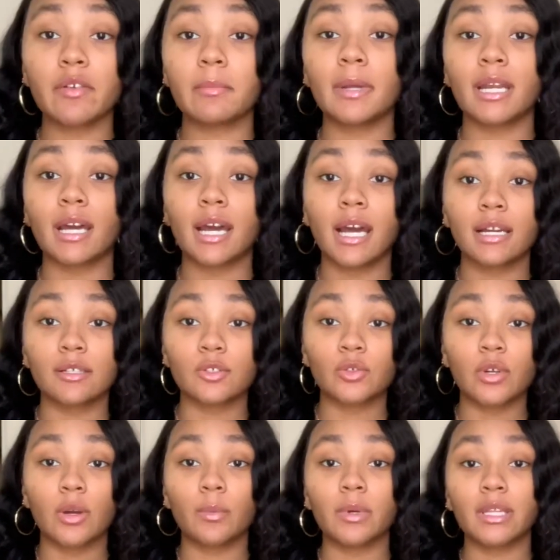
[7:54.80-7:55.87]
been a
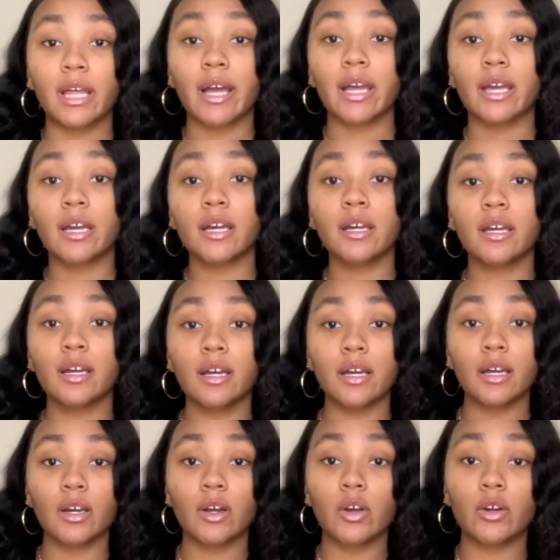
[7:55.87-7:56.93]
connoisseur with
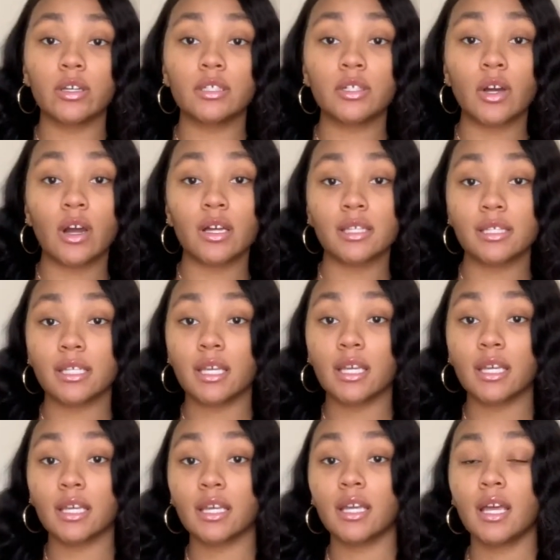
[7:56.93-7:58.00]
like crisscrossing
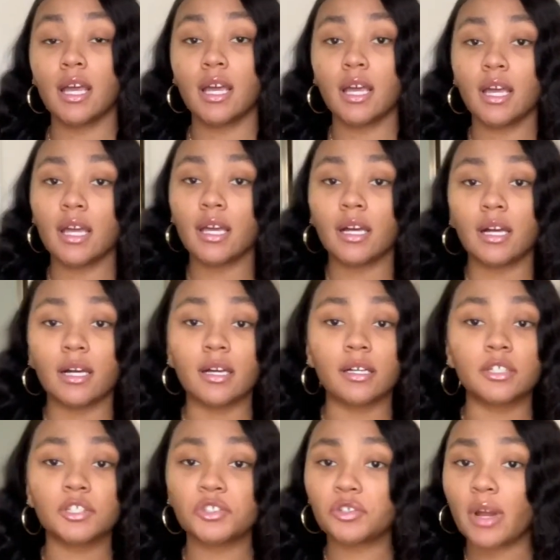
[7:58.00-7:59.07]
uh
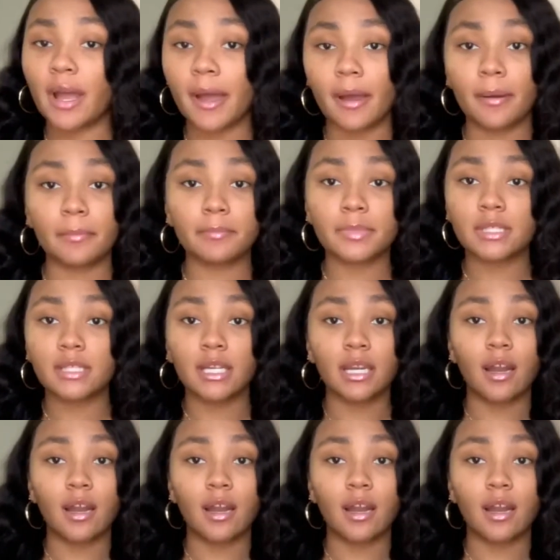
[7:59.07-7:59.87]
straps and